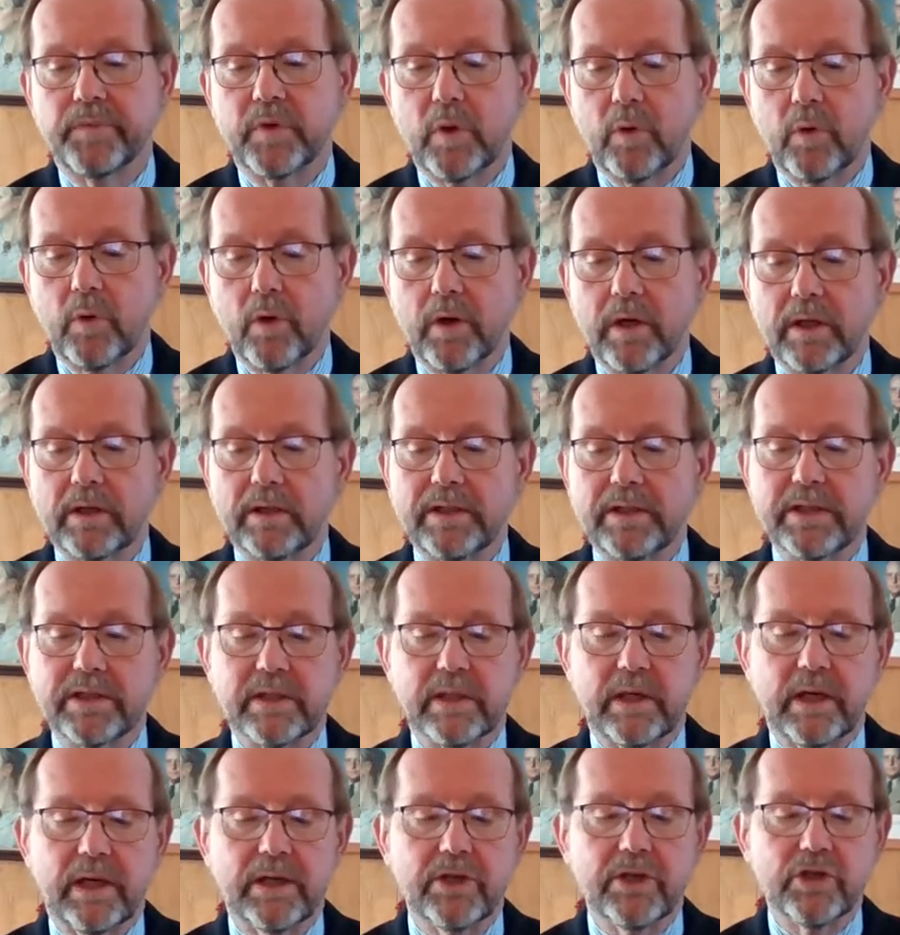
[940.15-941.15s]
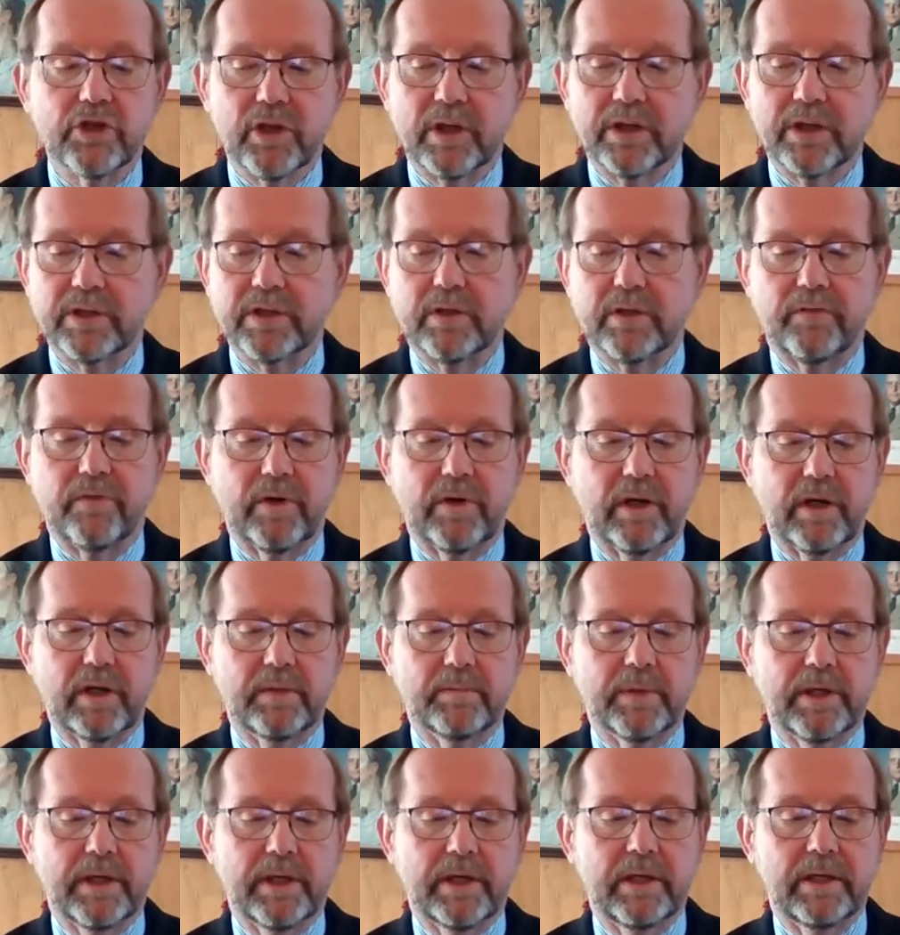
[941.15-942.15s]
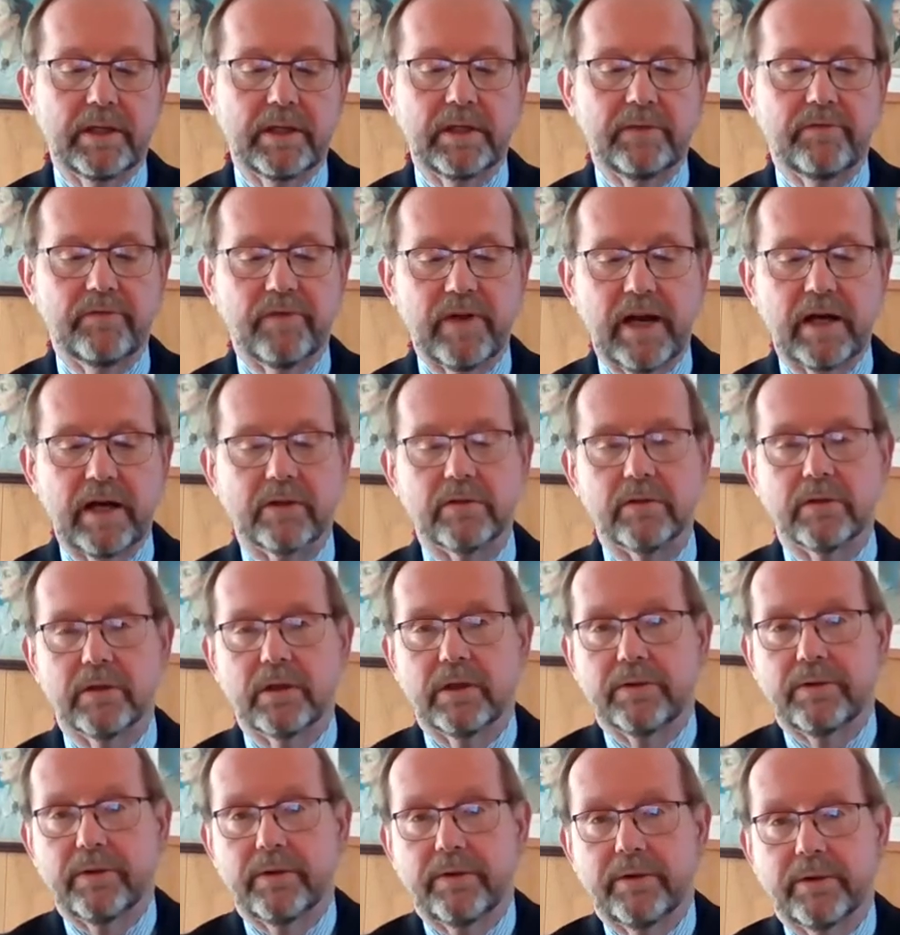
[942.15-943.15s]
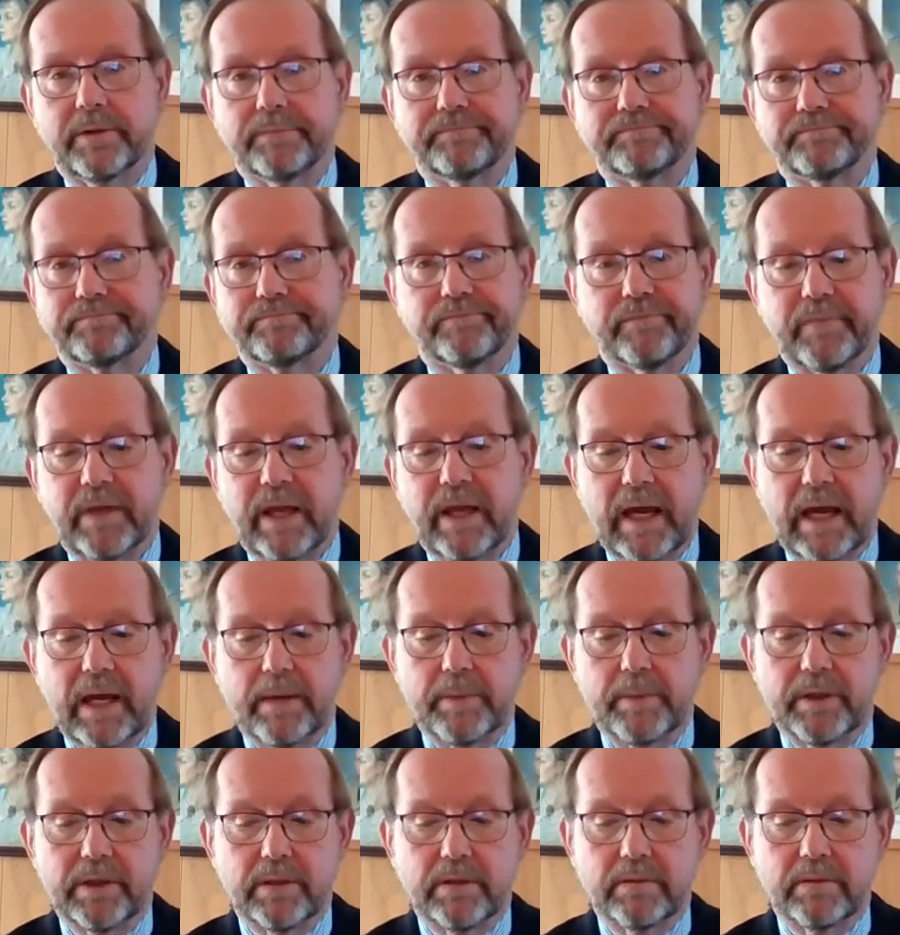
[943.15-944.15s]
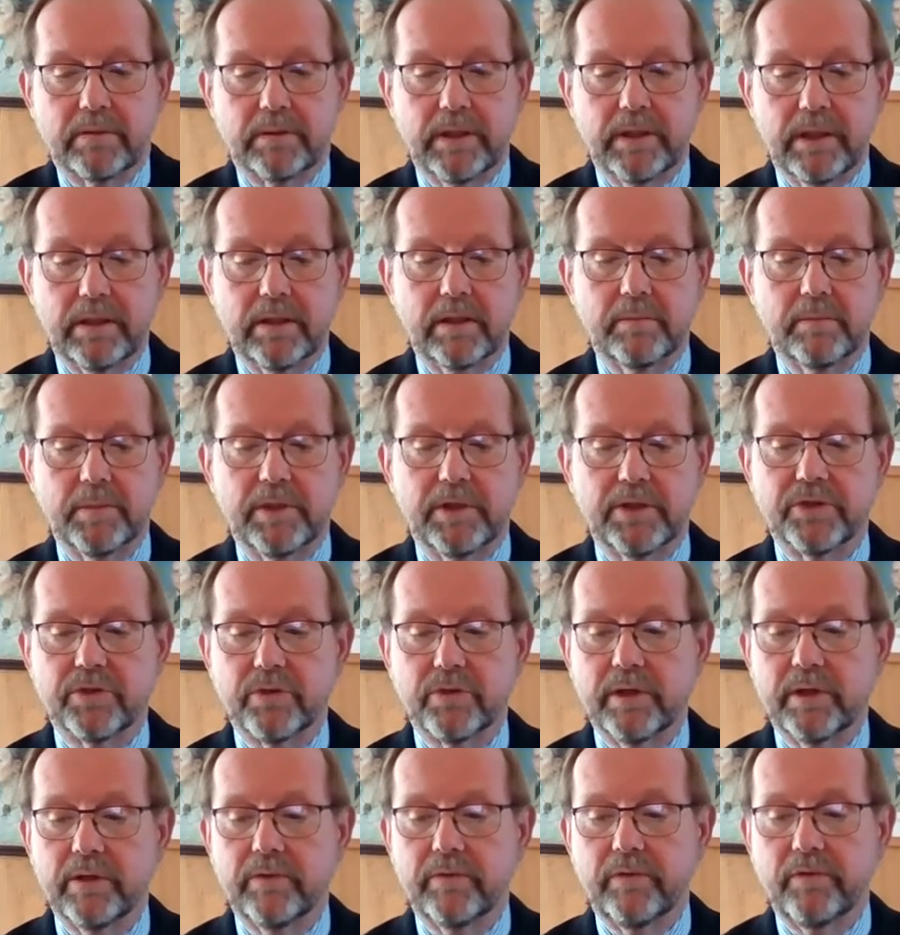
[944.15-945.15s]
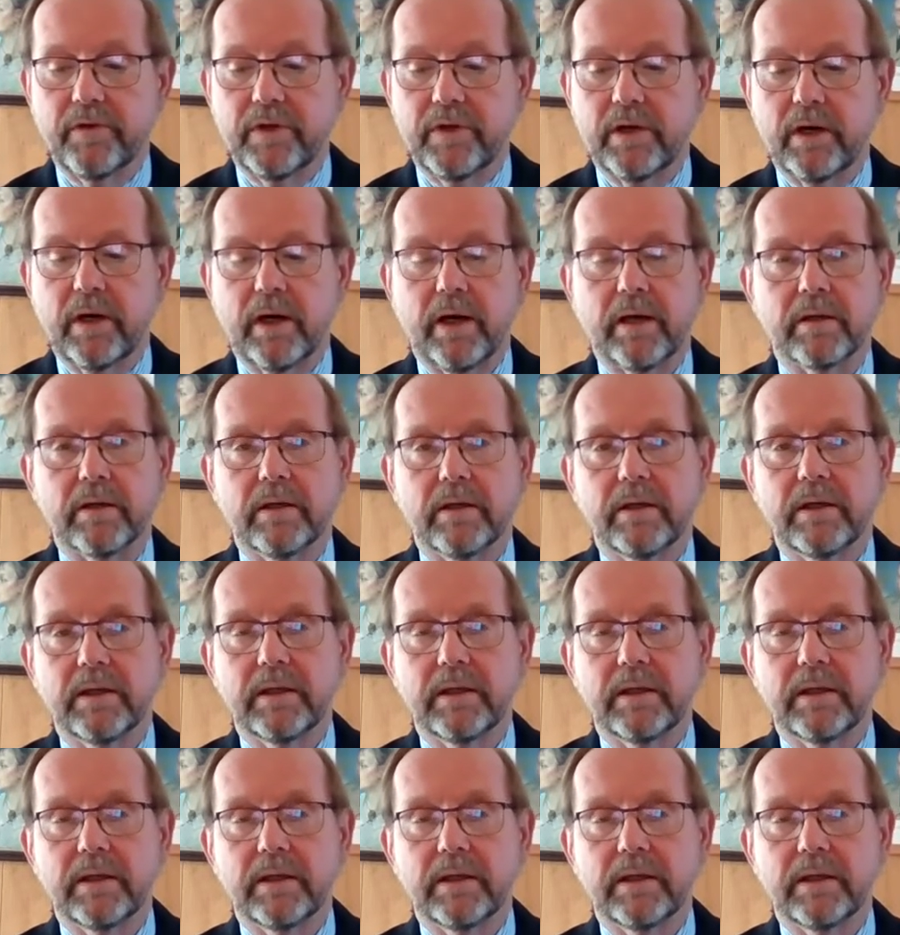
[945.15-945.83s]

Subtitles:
or at least unjustified by any factor other than habit and administrative fiat,